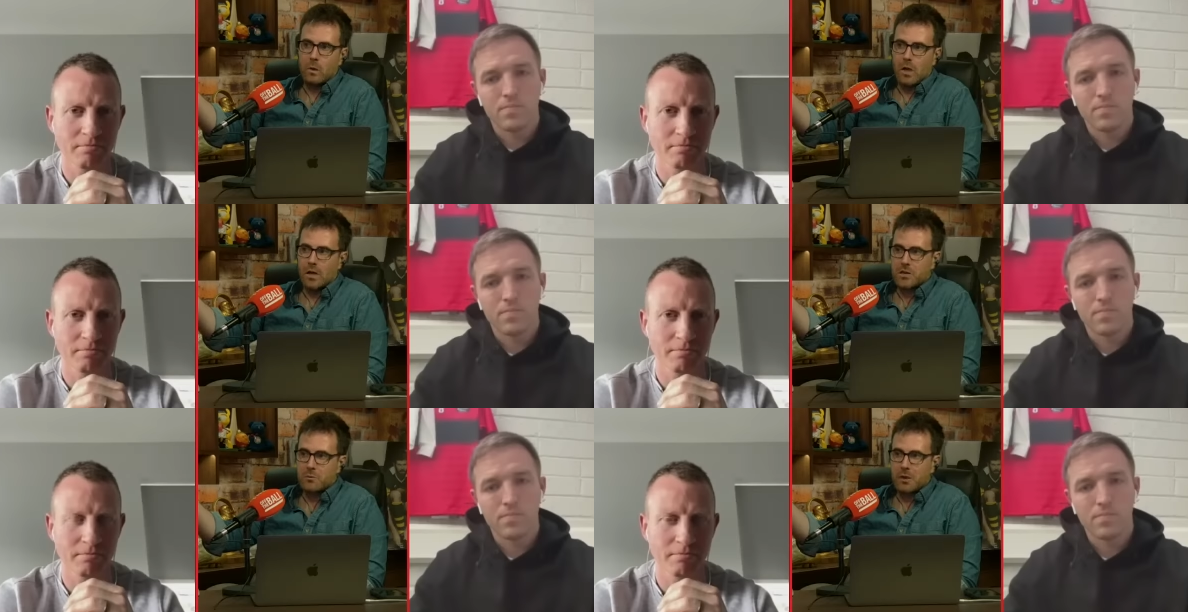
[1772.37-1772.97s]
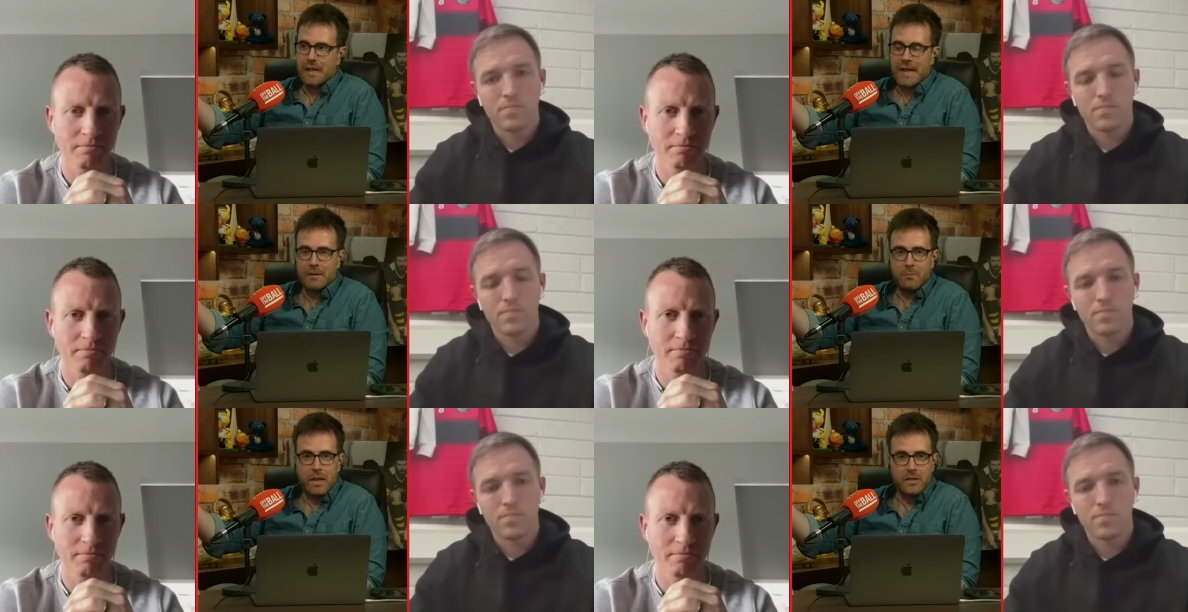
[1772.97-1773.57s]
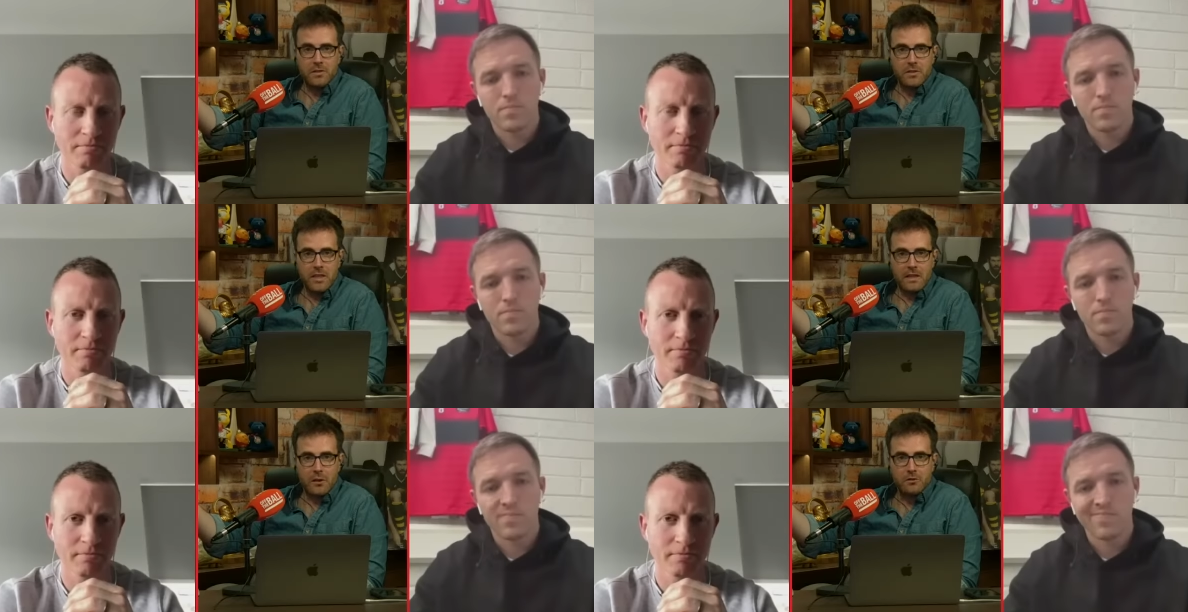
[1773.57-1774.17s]
Speaker 1: lost, 8 players
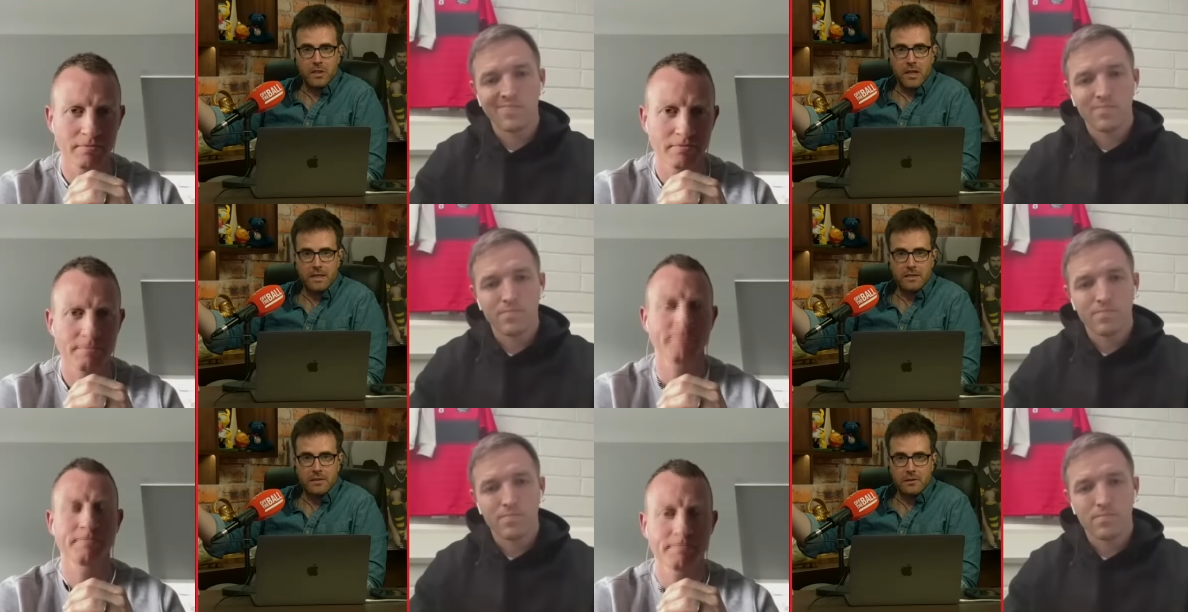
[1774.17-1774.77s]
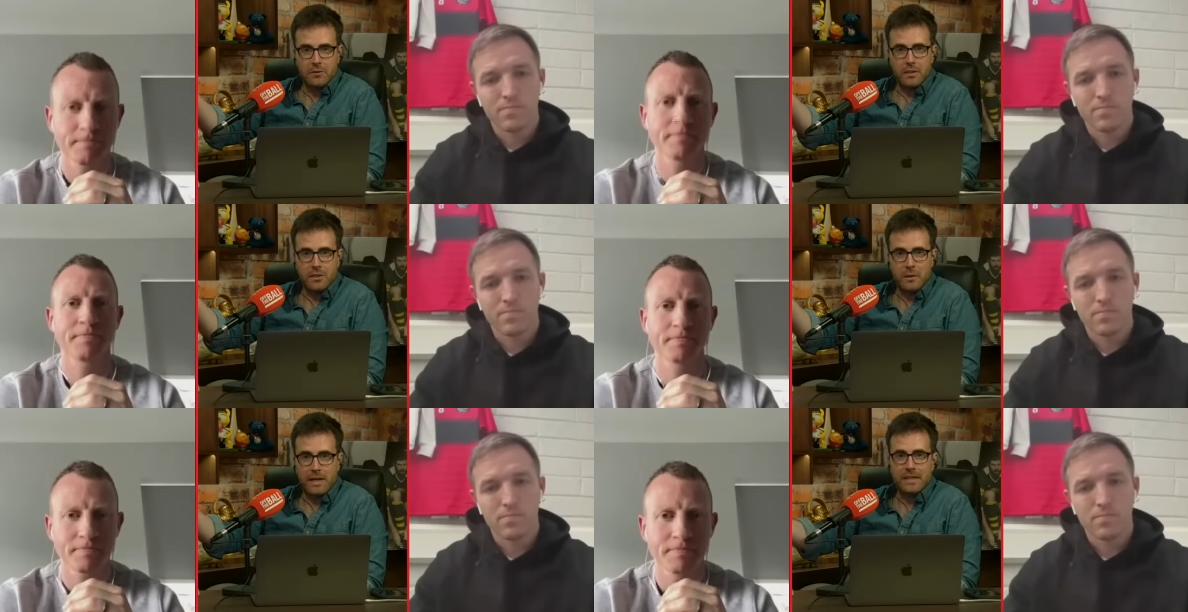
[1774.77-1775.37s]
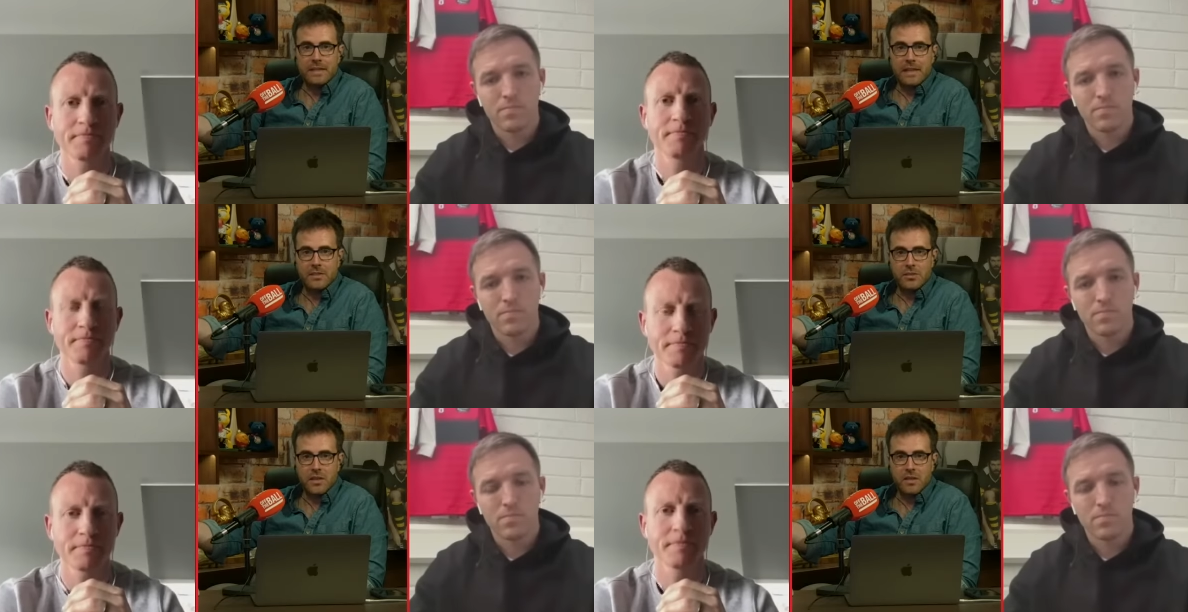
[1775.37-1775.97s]
then overnight, who didn't do anything
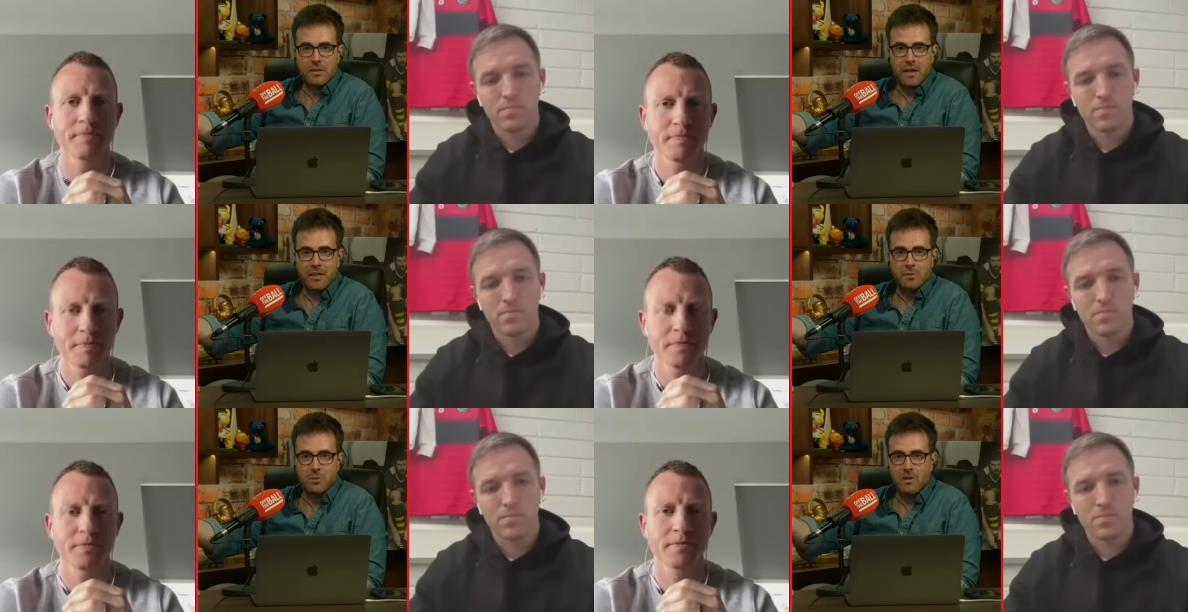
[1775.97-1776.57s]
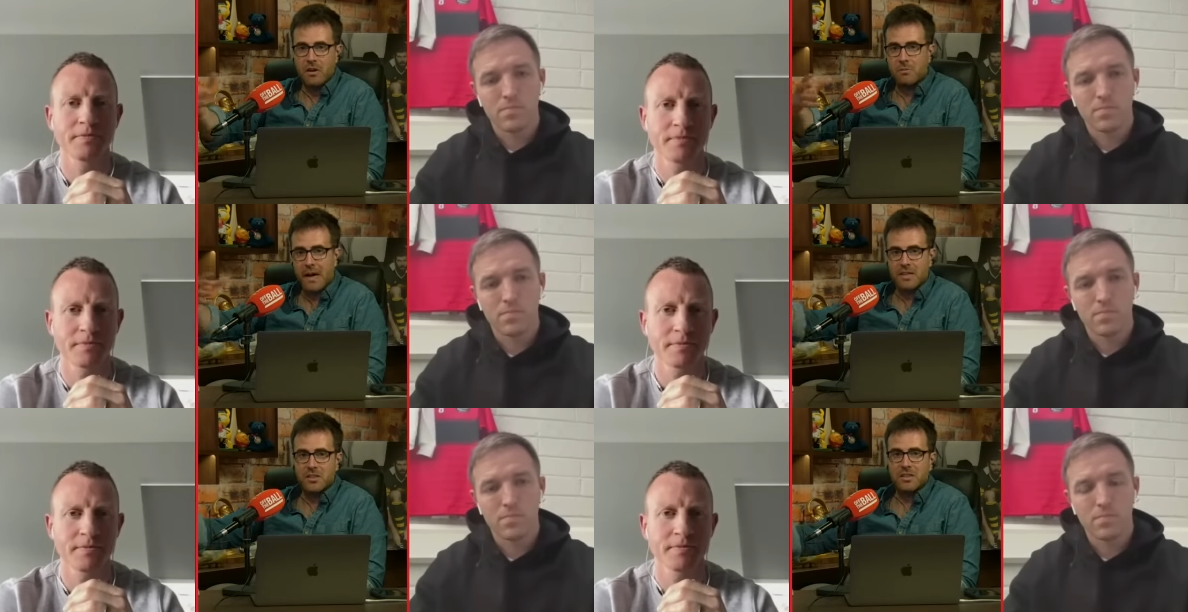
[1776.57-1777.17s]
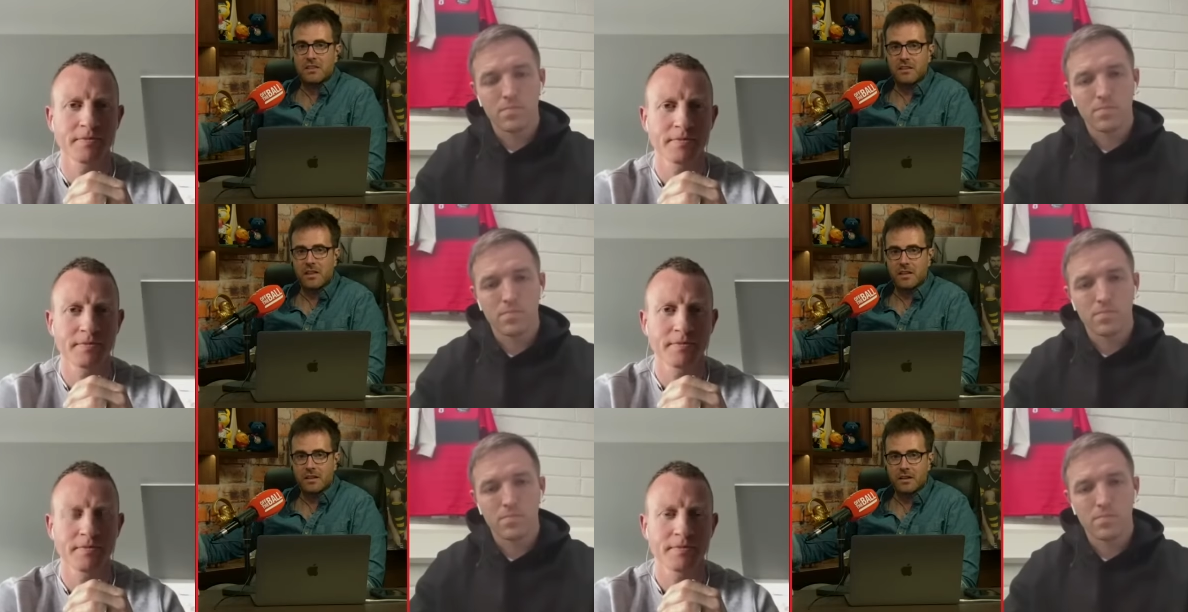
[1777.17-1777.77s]
last year, and who were very patchy this
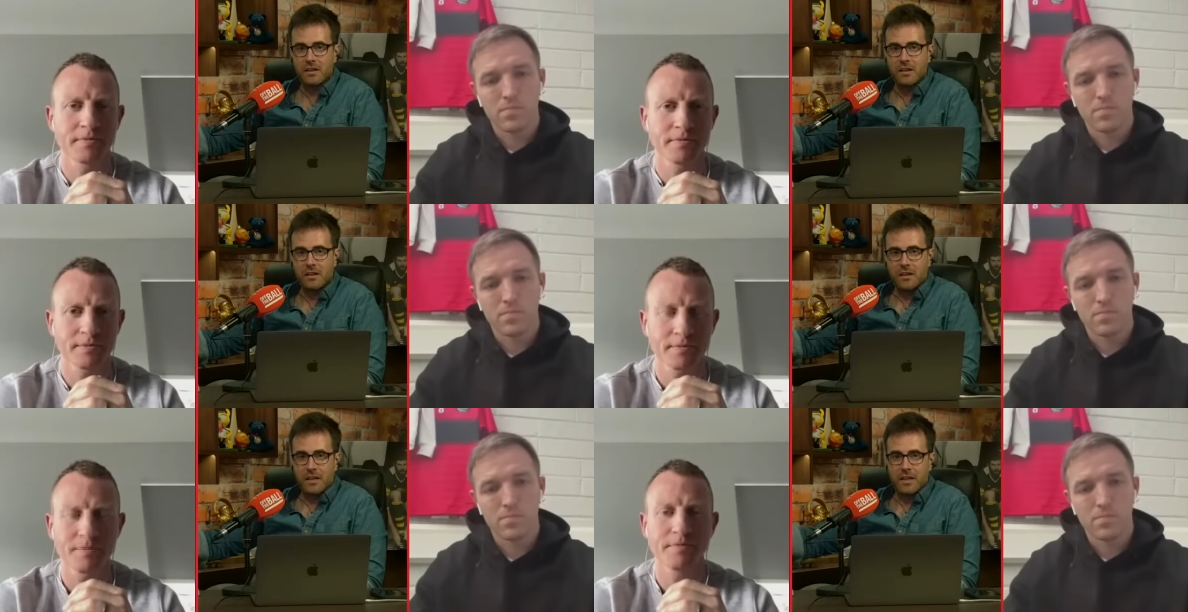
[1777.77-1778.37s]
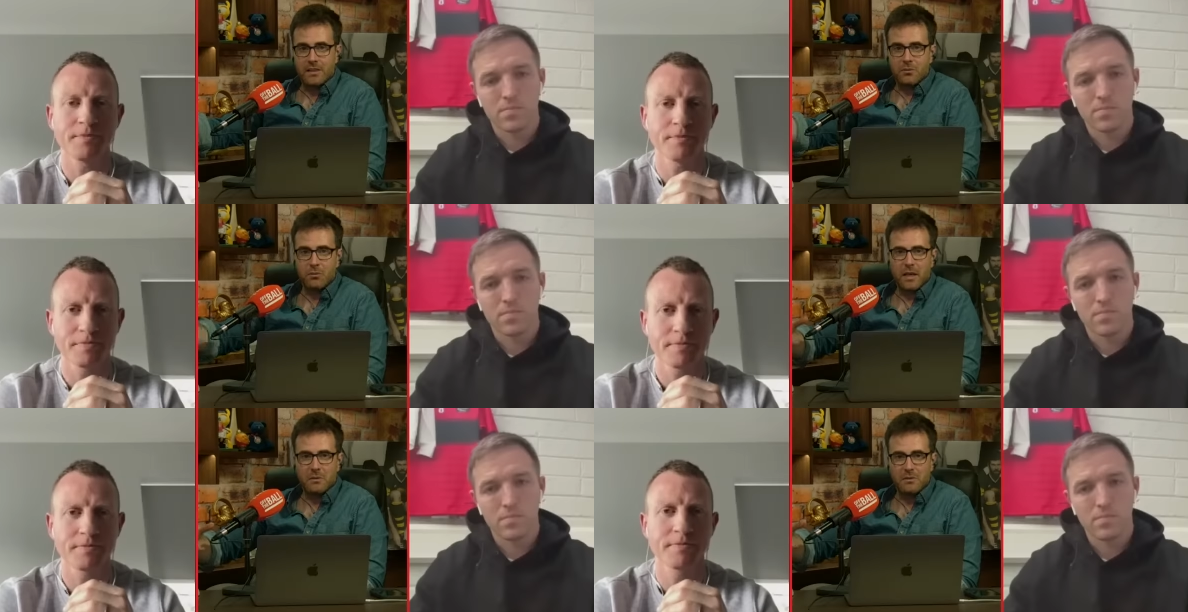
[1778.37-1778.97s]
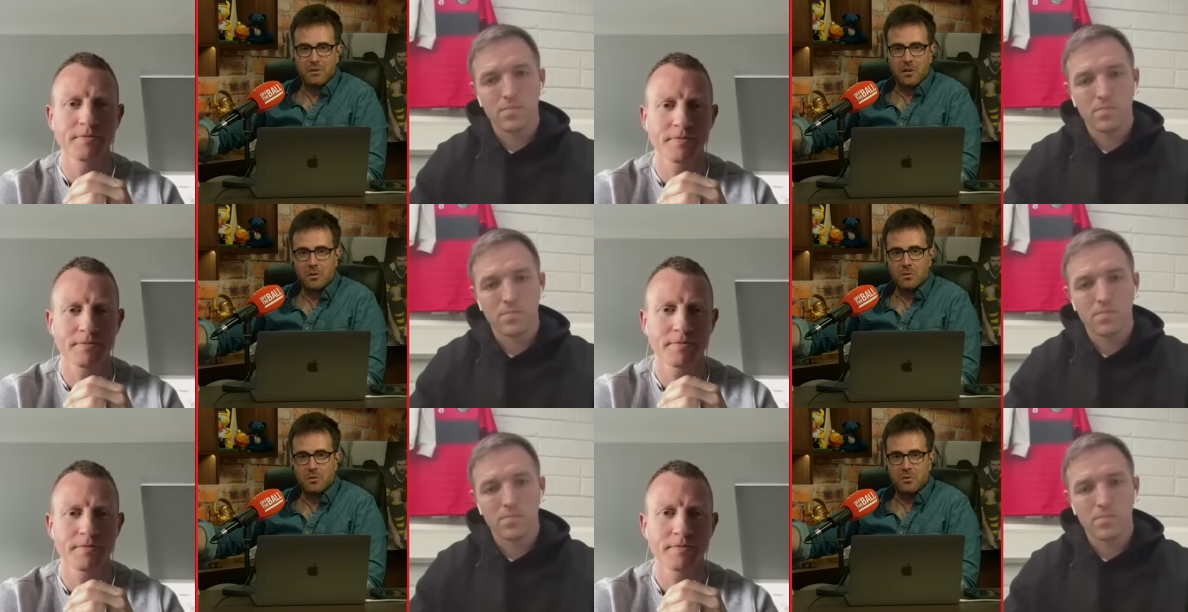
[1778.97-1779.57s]
year throughout. So